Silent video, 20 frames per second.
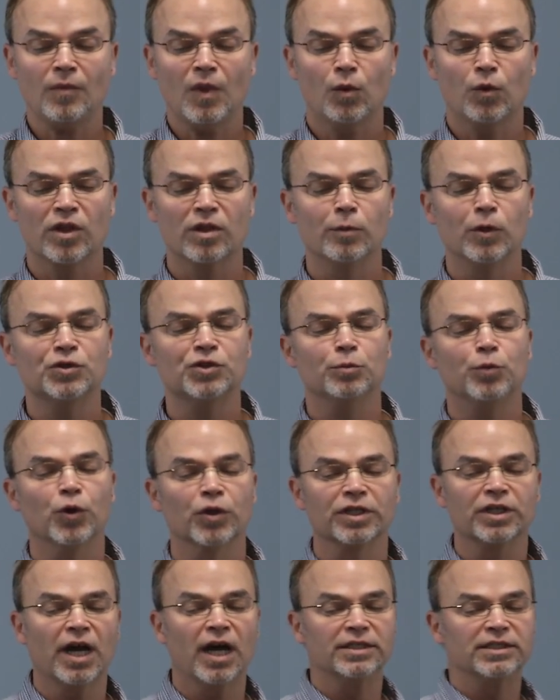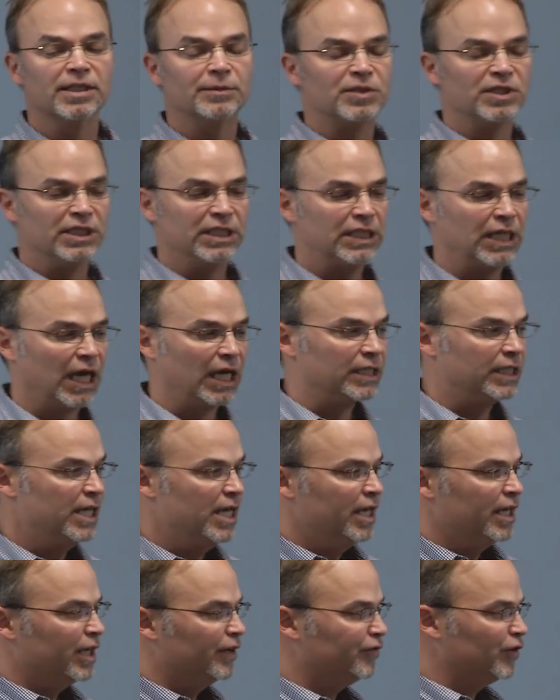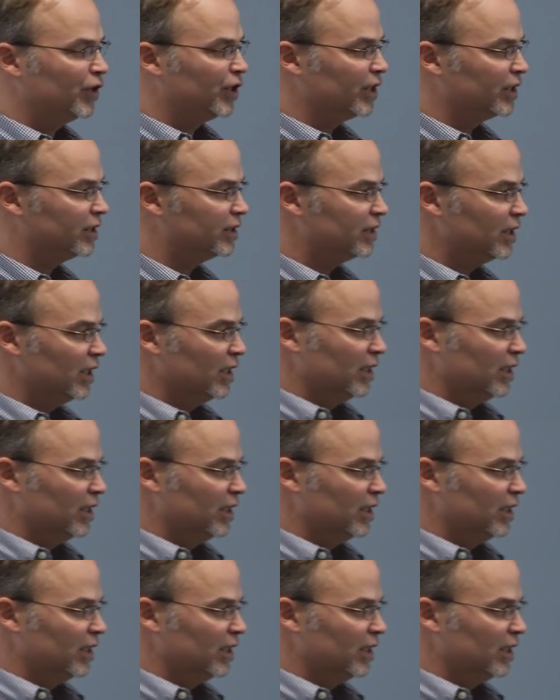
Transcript: One of the most important concepts in econ, if you could,